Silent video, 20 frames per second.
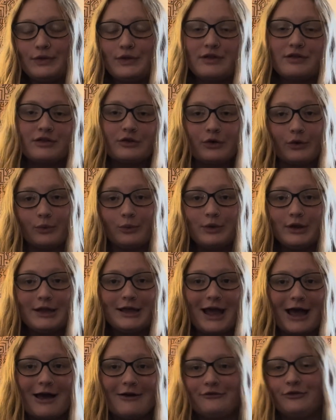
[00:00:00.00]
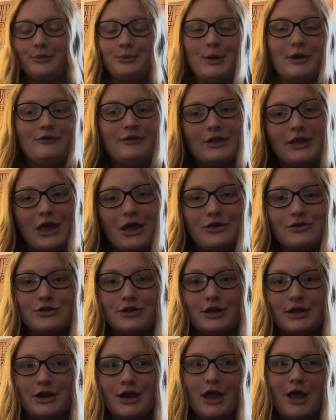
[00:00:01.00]
this little recap from my
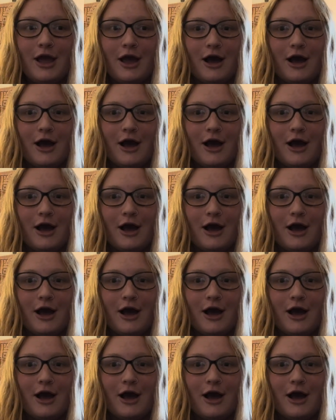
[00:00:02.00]
vacation.